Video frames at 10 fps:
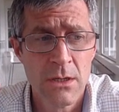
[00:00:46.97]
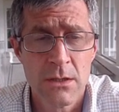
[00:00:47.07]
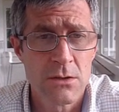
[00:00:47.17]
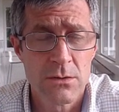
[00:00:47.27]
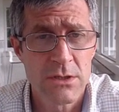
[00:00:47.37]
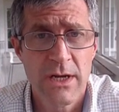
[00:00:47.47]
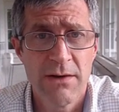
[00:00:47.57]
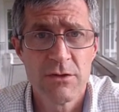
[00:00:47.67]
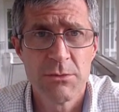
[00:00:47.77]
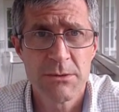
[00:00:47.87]
so it doesn't have
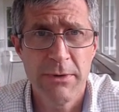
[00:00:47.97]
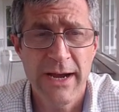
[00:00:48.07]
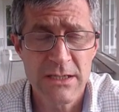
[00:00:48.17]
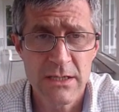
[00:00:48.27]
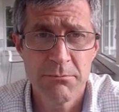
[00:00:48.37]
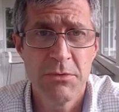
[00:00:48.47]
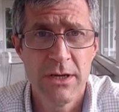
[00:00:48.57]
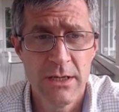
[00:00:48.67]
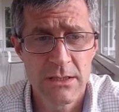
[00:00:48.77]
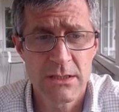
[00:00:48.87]
as much mass, but
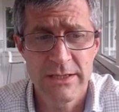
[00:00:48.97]
it